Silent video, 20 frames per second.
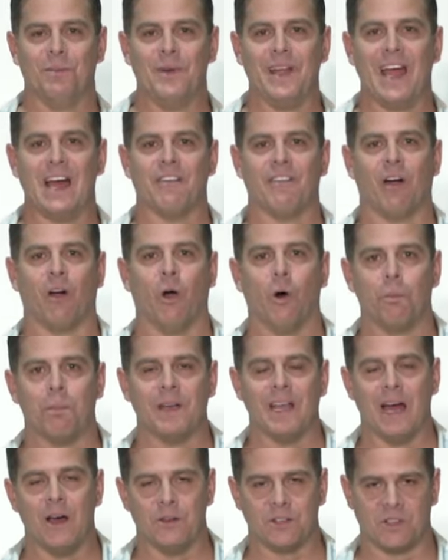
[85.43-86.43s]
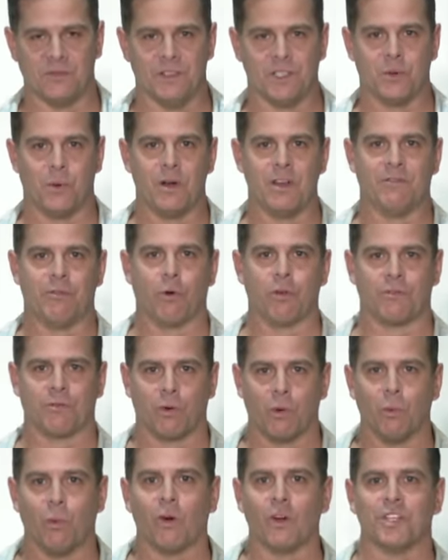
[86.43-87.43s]
we have our open house on the 24th
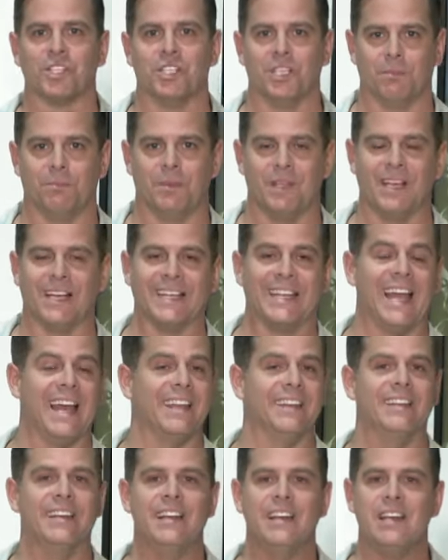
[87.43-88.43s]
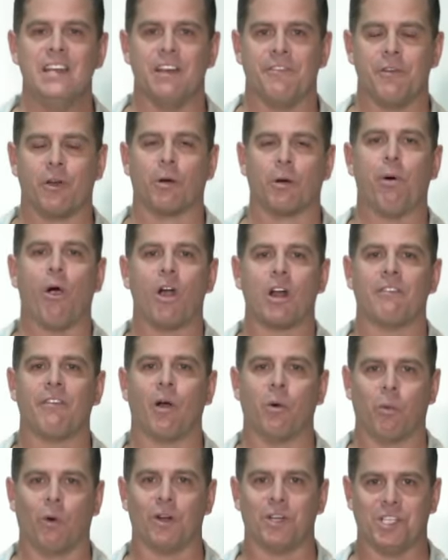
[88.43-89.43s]
for worship. And again, if you're a part of
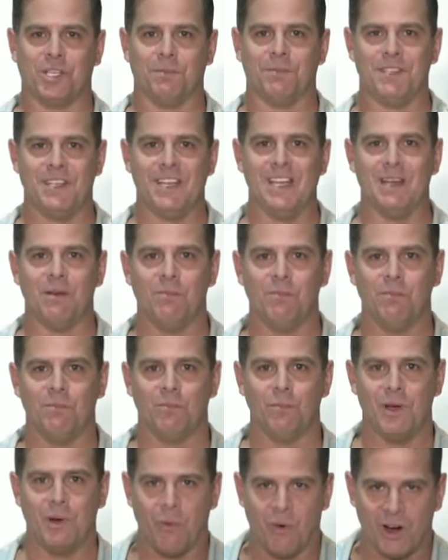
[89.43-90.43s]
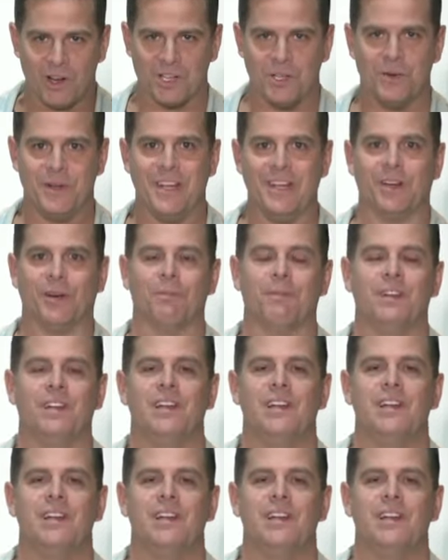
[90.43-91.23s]
our worship team, we want you here.